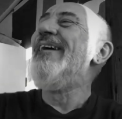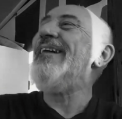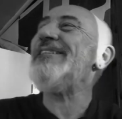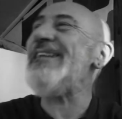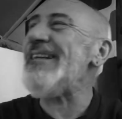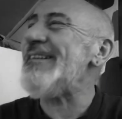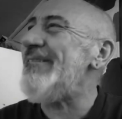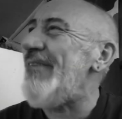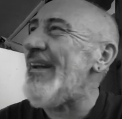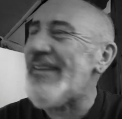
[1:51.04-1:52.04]
That's that
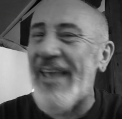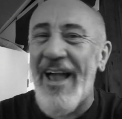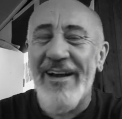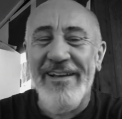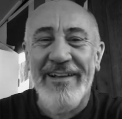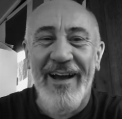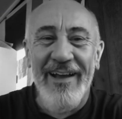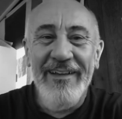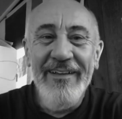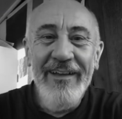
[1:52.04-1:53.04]
Defend Canada
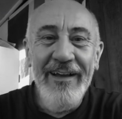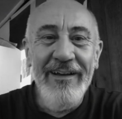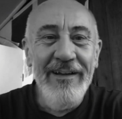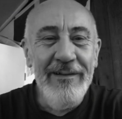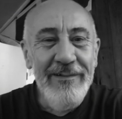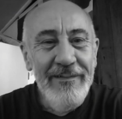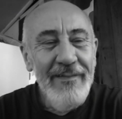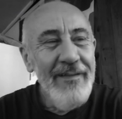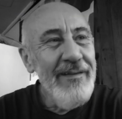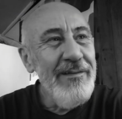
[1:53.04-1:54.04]
guy
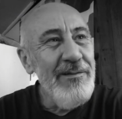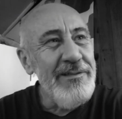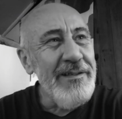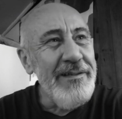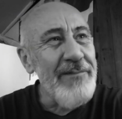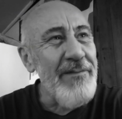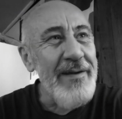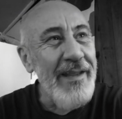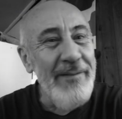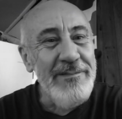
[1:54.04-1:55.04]
using different
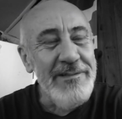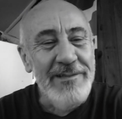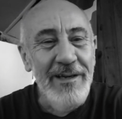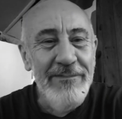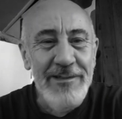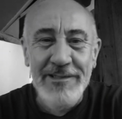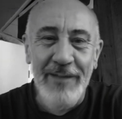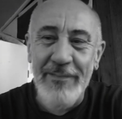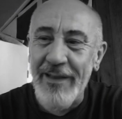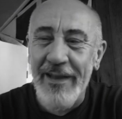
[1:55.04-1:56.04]
names and stuff or something.